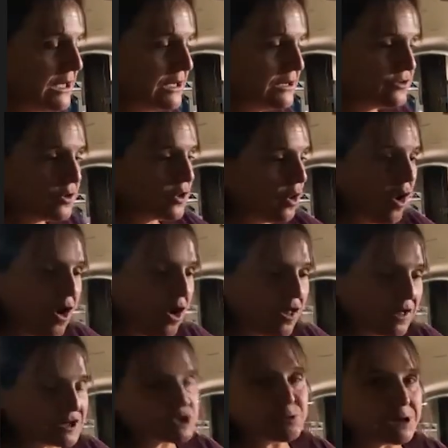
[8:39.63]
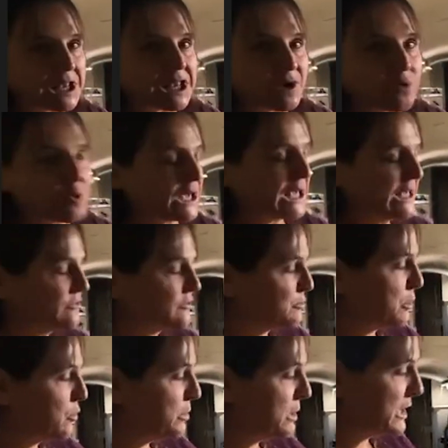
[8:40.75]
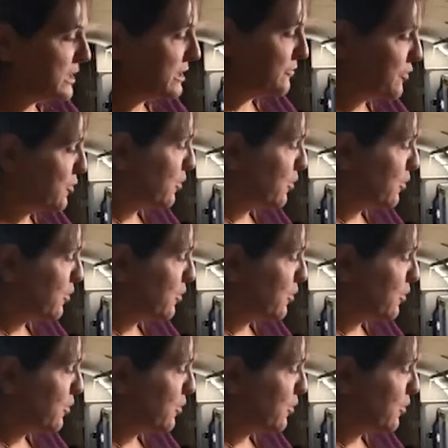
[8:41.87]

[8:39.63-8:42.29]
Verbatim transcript: So they're all electromagnetic waves, but will be in a different